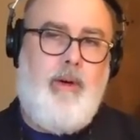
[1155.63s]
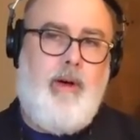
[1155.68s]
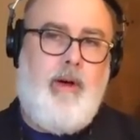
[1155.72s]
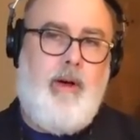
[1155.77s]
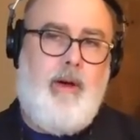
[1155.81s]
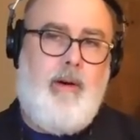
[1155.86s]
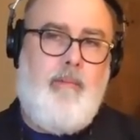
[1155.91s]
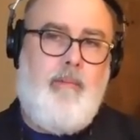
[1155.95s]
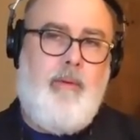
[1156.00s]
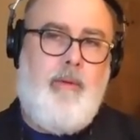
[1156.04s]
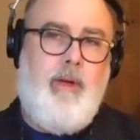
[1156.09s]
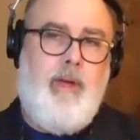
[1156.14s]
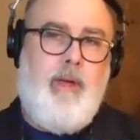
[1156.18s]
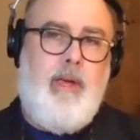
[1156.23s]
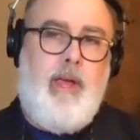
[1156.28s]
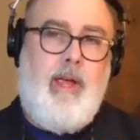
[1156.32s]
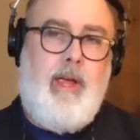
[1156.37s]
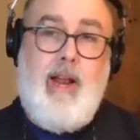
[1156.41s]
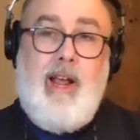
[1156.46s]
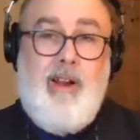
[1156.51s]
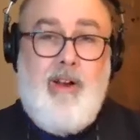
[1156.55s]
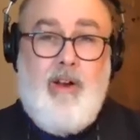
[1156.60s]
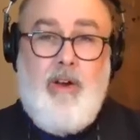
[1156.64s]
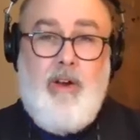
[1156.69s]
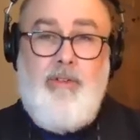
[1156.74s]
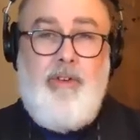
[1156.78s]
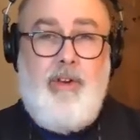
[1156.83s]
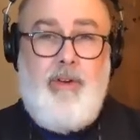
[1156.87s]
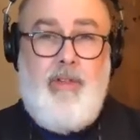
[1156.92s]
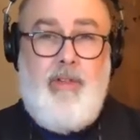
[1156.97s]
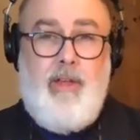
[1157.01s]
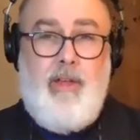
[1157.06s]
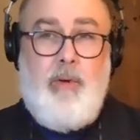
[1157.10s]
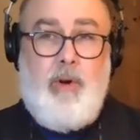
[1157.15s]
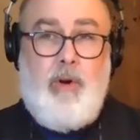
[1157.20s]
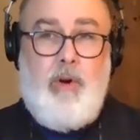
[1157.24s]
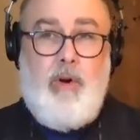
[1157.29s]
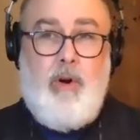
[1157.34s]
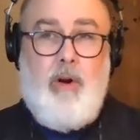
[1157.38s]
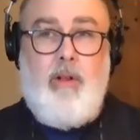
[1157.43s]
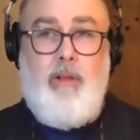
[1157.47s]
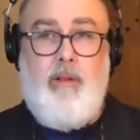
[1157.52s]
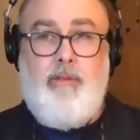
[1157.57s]
And I encourage you to do that
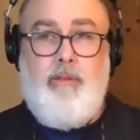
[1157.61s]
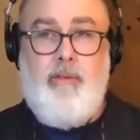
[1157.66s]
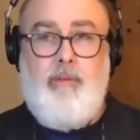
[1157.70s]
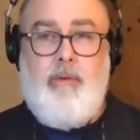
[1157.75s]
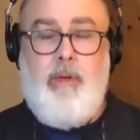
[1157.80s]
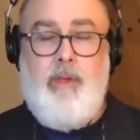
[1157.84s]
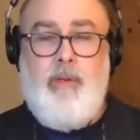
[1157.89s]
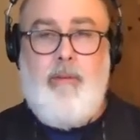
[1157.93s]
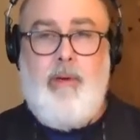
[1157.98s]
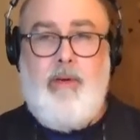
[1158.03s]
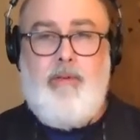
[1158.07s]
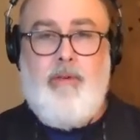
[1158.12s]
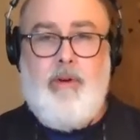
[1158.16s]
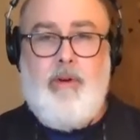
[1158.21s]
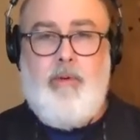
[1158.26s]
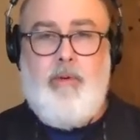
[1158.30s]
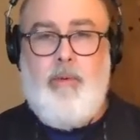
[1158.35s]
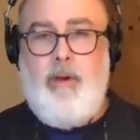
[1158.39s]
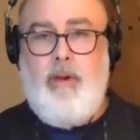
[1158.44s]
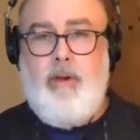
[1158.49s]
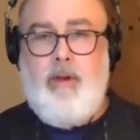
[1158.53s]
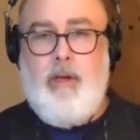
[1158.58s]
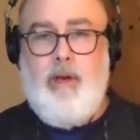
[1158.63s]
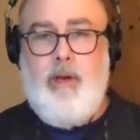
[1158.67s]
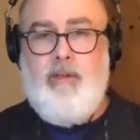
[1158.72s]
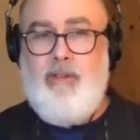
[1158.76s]
regardless of what you major in or where you go.